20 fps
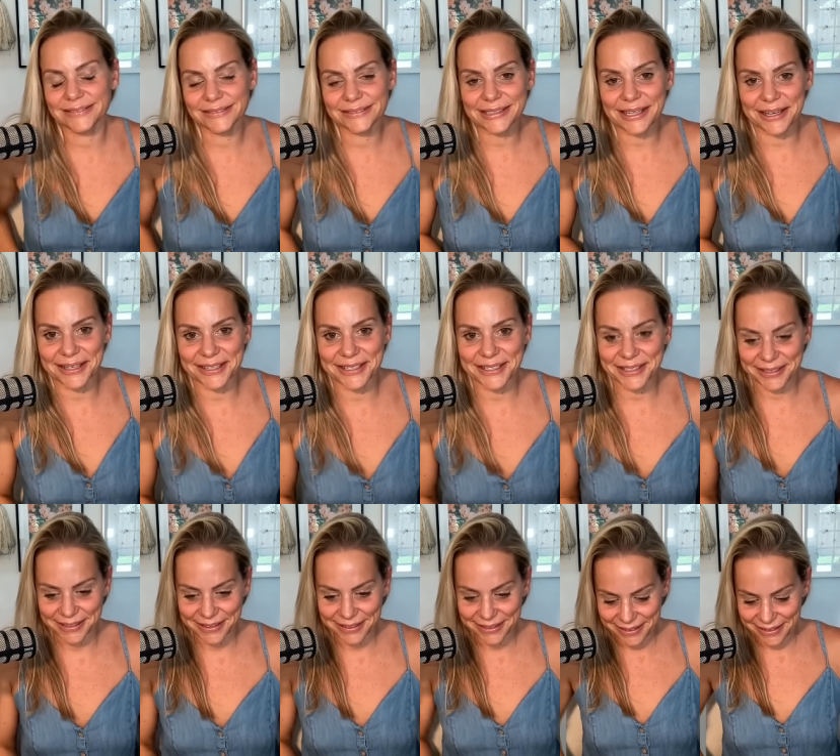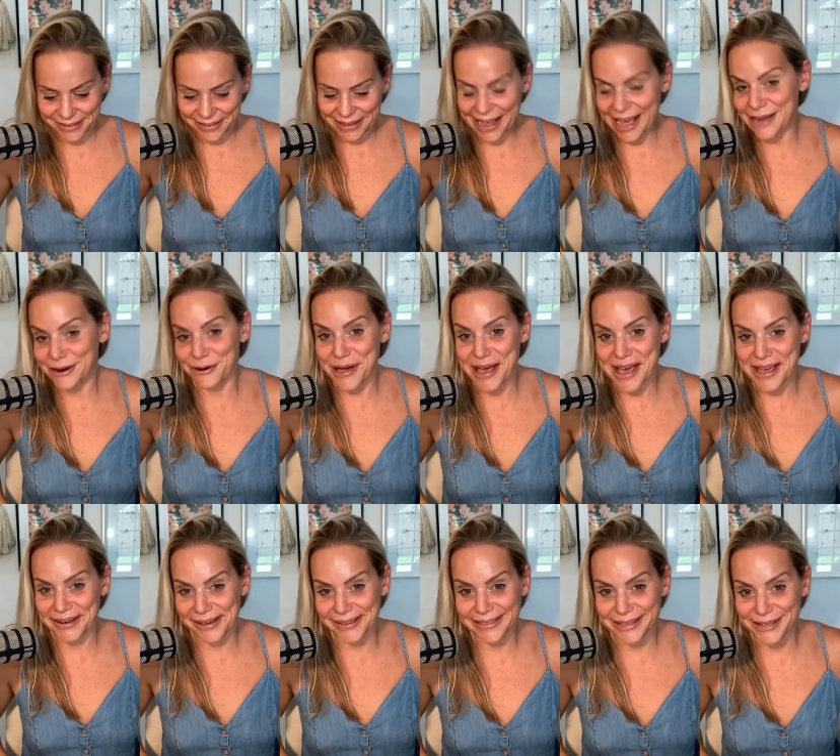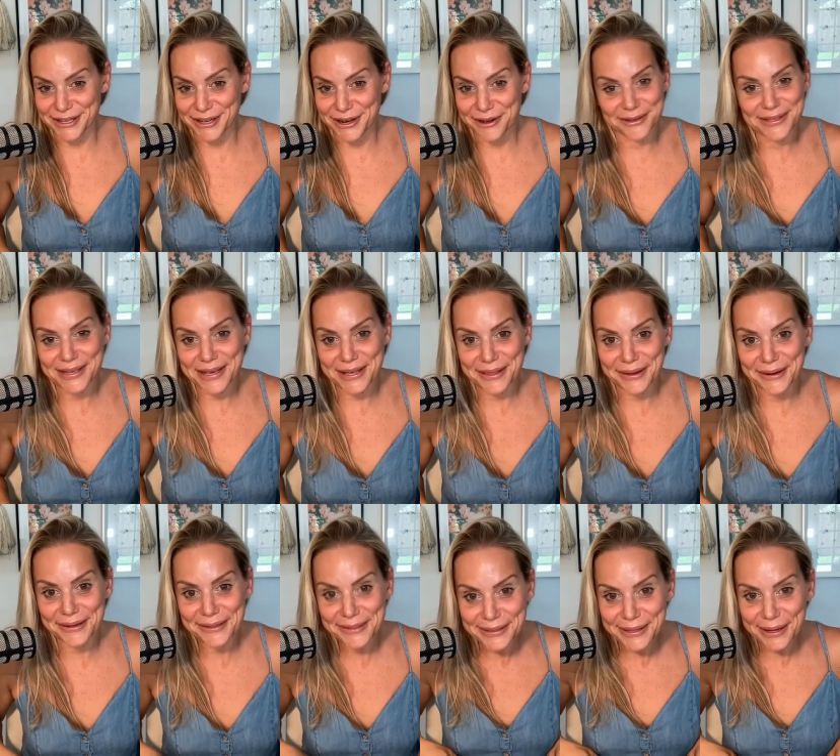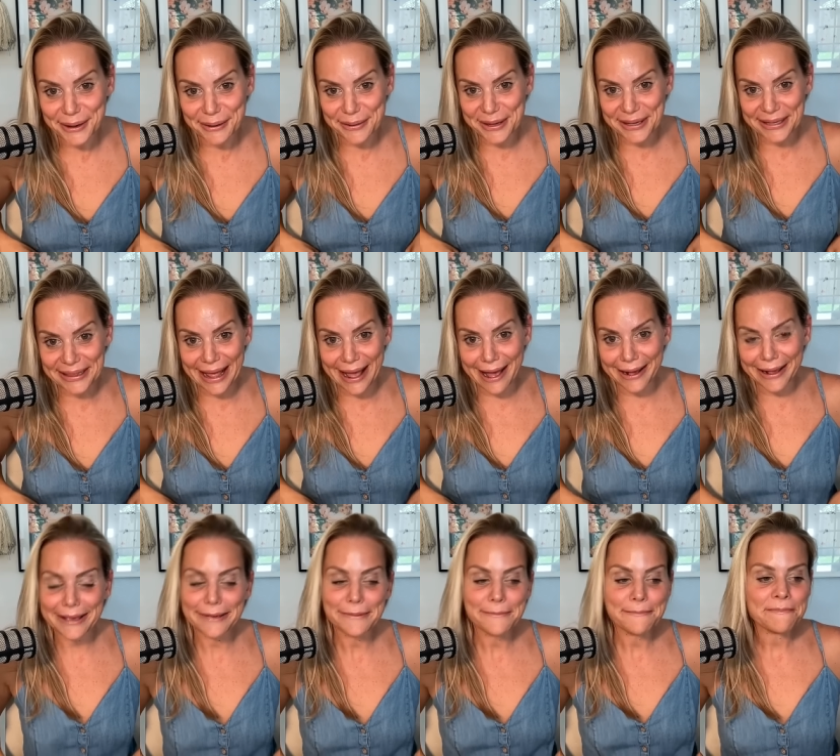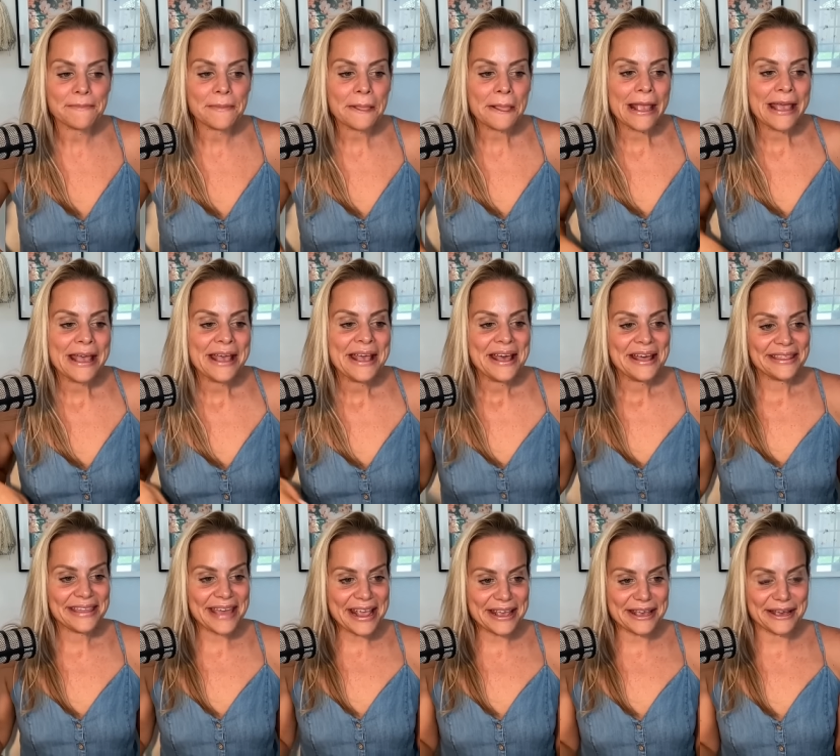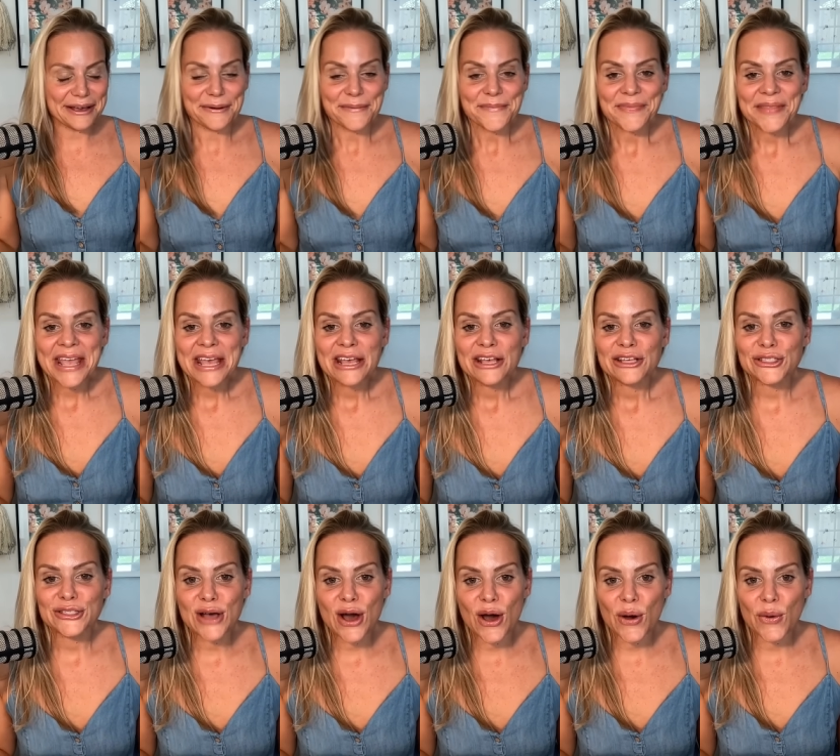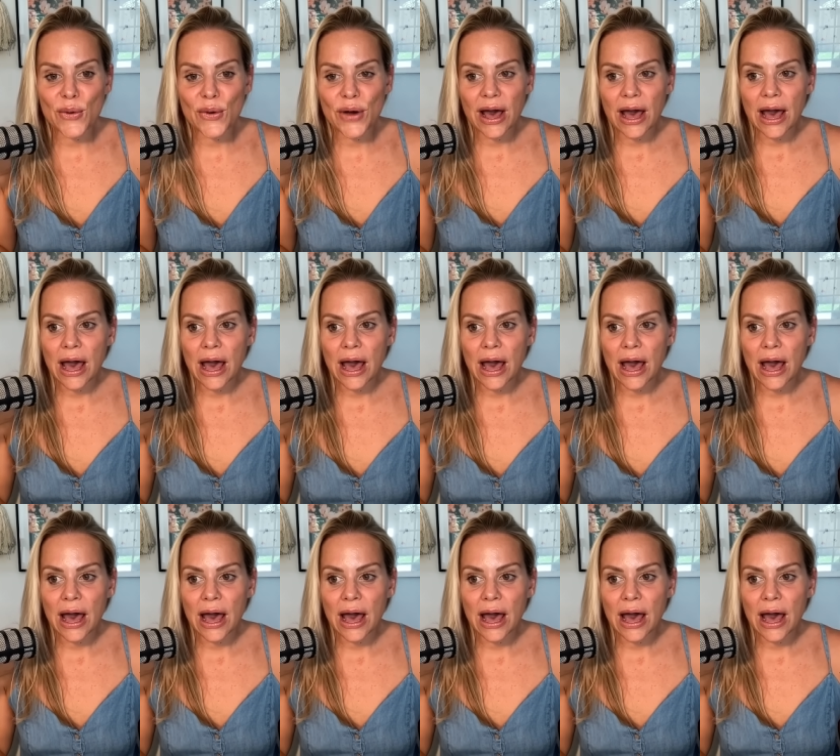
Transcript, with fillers: Gosh, I don't edit these shows either. So good luck. Thank you. So